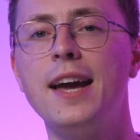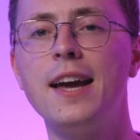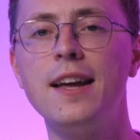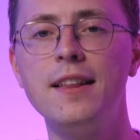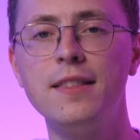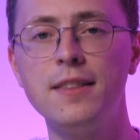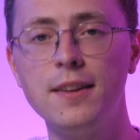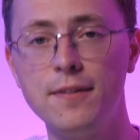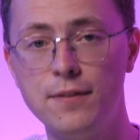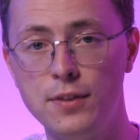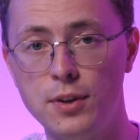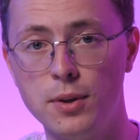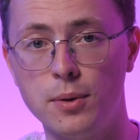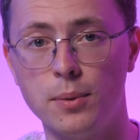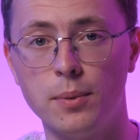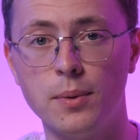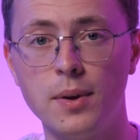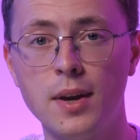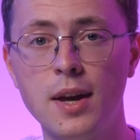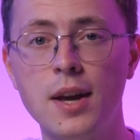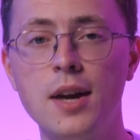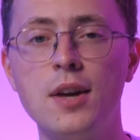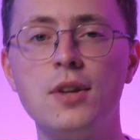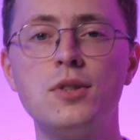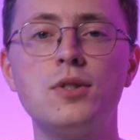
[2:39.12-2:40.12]
and the view,
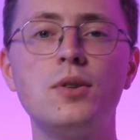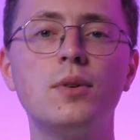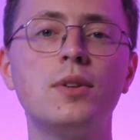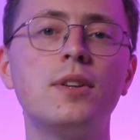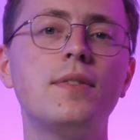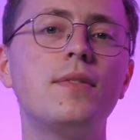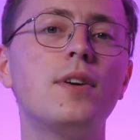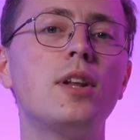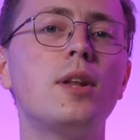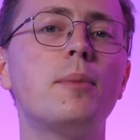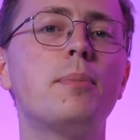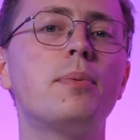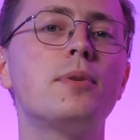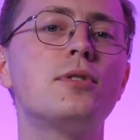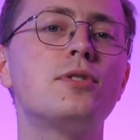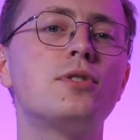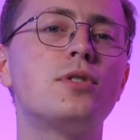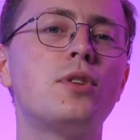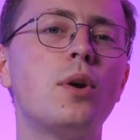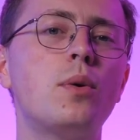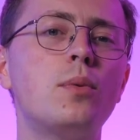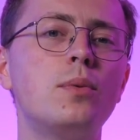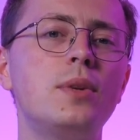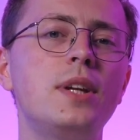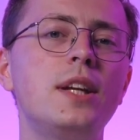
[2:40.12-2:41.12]
so developers
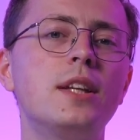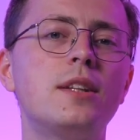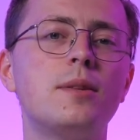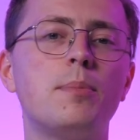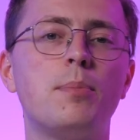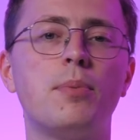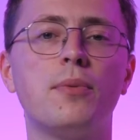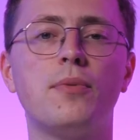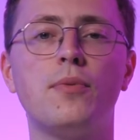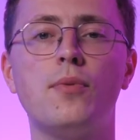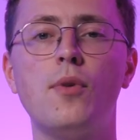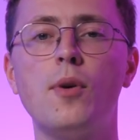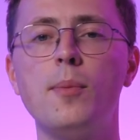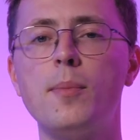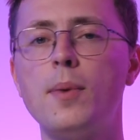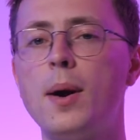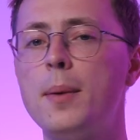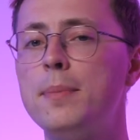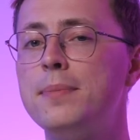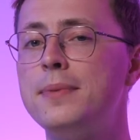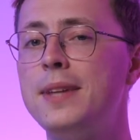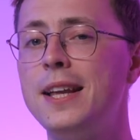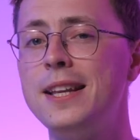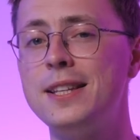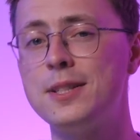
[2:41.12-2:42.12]
don't need to perform
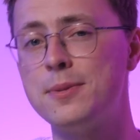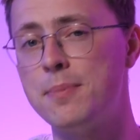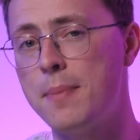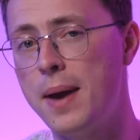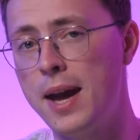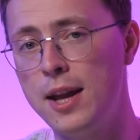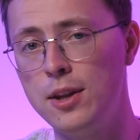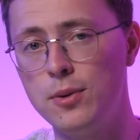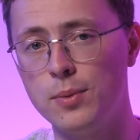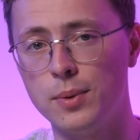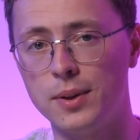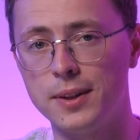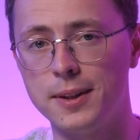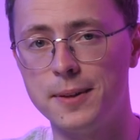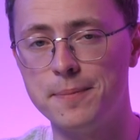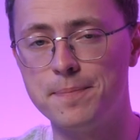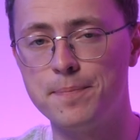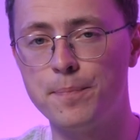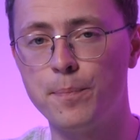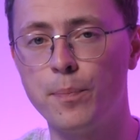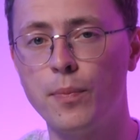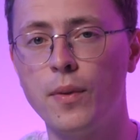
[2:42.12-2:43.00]
updates manually.